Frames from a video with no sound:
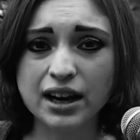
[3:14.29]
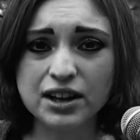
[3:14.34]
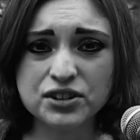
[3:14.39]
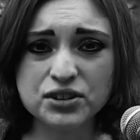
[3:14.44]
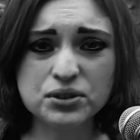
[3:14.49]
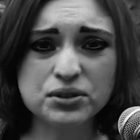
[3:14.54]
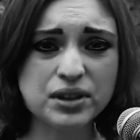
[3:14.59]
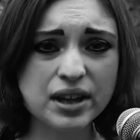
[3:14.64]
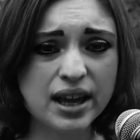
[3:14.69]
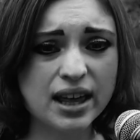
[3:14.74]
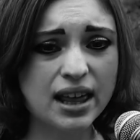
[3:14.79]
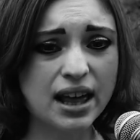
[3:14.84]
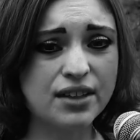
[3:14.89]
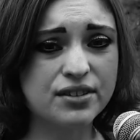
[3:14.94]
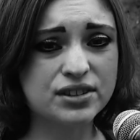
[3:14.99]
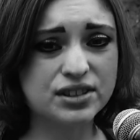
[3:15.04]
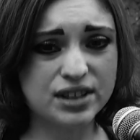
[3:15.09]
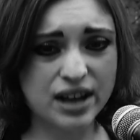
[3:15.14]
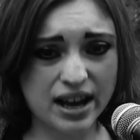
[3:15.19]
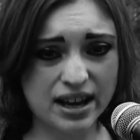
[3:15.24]
I do like how
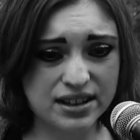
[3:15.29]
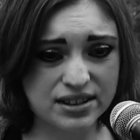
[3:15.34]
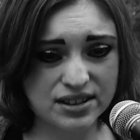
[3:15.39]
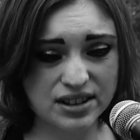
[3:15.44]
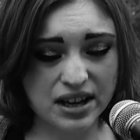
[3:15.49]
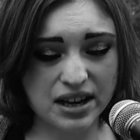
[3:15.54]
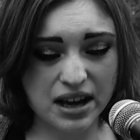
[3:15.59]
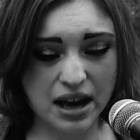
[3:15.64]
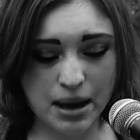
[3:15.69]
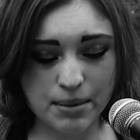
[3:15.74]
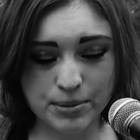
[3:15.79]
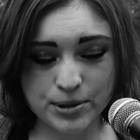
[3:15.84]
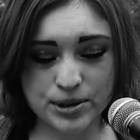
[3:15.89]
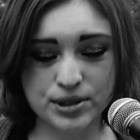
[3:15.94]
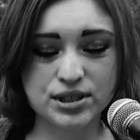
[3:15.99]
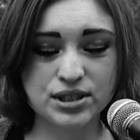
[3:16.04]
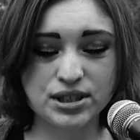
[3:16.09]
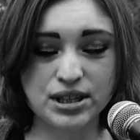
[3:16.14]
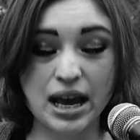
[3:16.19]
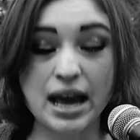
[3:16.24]
this guy is like, I'm gonna
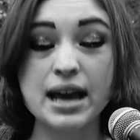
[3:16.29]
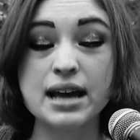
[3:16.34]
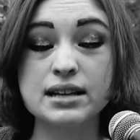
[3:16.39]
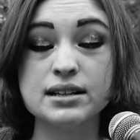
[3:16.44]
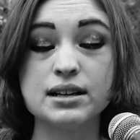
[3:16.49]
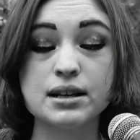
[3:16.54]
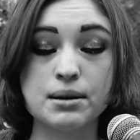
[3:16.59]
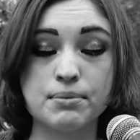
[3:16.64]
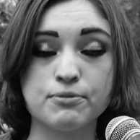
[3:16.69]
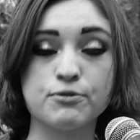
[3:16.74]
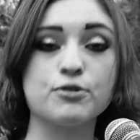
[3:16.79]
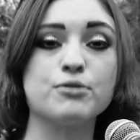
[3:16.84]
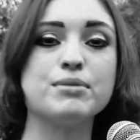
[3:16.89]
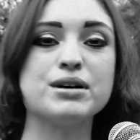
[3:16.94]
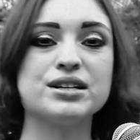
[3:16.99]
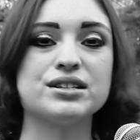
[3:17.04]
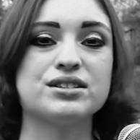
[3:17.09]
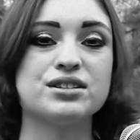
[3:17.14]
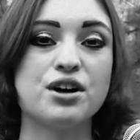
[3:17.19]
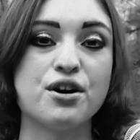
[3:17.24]
stand up for
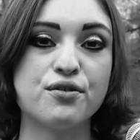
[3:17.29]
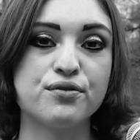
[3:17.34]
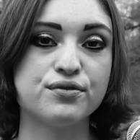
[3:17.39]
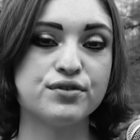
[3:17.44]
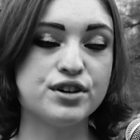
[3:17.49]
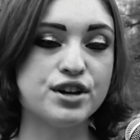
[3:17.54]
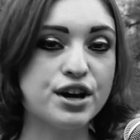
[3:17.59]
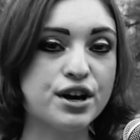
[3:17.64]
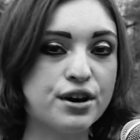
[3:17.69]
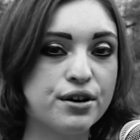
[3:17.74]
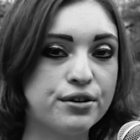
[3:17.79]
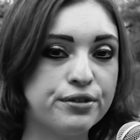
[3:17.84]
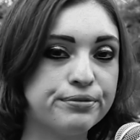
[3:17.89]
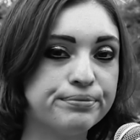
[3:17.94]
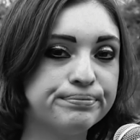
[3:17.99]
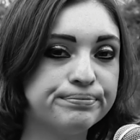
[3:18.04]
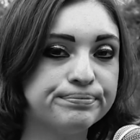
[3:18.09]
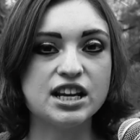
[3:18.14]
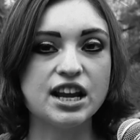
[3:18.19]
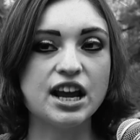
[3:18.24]
myself. No,
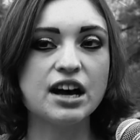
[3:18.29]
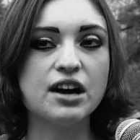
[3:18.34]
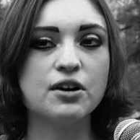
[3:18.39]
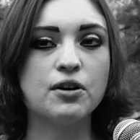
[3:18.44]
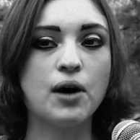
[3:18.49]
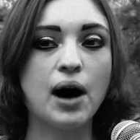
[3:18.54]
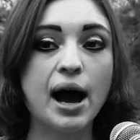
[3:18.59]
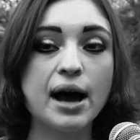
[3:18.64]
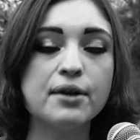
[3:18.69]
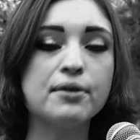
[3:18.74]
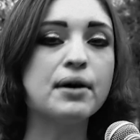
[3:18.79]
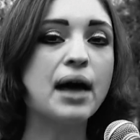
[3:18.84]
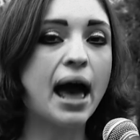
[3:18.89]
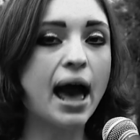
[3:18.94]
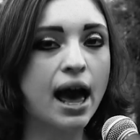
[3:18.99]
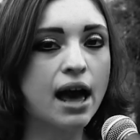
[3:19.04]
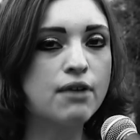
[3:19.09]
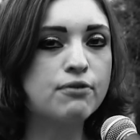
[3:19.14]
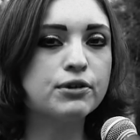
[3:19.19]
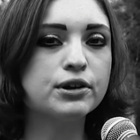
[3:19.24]
no, I don't
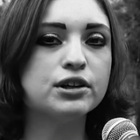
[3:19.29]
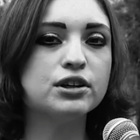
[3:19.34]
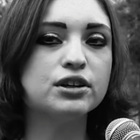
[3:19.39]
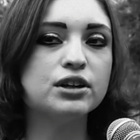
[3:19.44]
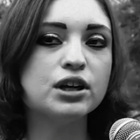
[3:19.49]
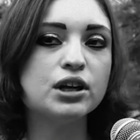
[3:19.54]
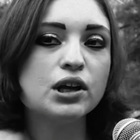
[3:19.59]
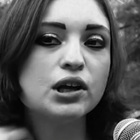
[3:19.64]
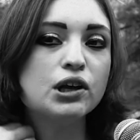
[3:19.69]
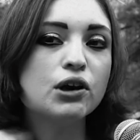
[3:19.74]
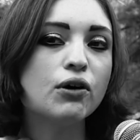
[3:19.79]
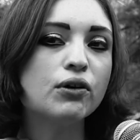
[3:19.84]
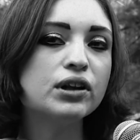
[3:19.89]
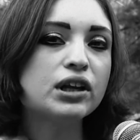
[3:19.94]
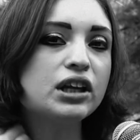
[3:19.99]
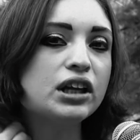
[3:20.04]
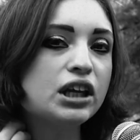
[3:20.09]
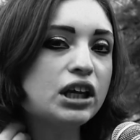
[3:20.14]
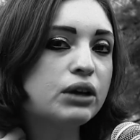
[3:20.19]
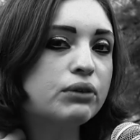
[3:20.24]
have what you need. You
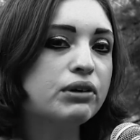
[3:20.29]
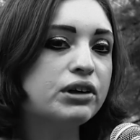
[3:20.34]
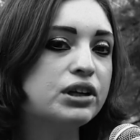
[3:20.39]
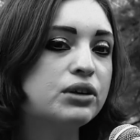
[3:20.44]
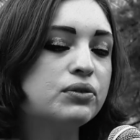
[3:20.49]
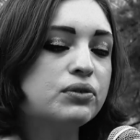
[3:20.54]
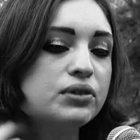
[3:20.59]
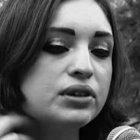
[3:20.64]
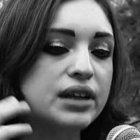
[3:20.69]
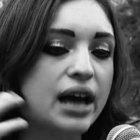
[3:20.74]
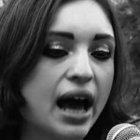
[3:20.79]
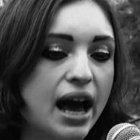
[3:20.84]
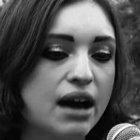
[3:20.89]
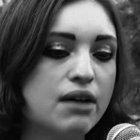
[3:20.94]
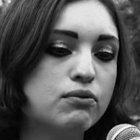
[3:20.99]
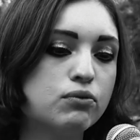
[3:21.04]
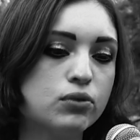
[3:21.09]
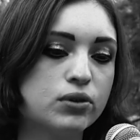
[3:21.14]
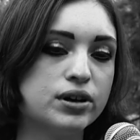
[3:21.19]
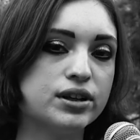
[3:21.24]
only need what you
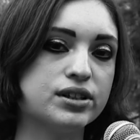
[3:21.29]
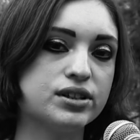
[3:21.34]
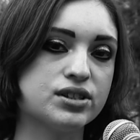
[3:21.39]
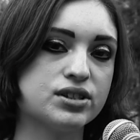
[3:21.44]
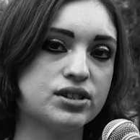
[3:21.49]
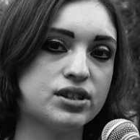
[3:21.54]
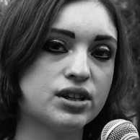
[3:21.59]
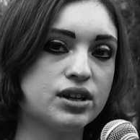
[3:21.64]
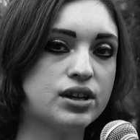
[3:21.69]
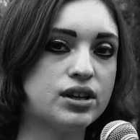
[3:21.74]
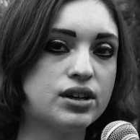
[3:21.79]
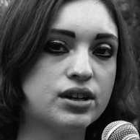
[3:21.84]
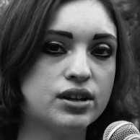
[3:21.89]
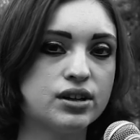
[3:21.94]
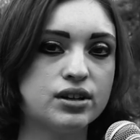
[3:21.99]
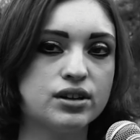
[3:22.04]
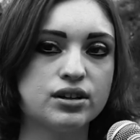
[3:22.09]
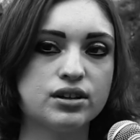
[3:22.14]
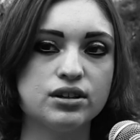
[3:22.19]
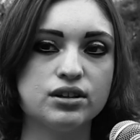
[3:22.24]
have once.
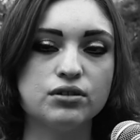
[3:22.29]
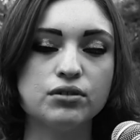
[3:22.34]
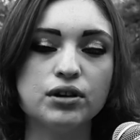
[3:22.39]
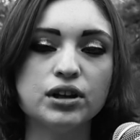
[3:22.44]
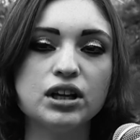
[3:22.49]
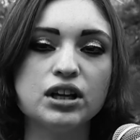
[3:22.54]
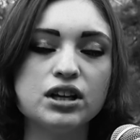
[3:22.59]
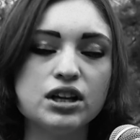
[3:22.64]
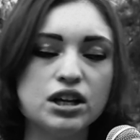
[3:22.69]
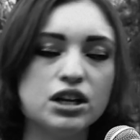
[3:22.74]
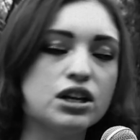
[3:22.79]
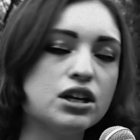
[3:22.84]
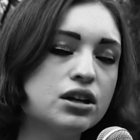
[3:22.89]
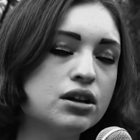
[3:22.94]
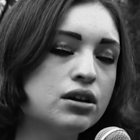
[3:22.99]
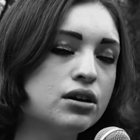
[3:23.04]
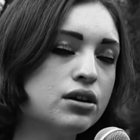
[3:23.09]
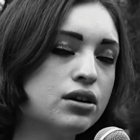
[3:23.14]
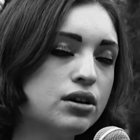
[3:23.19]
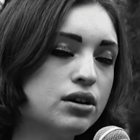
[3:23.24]
You only
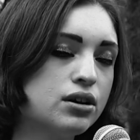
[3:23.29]
need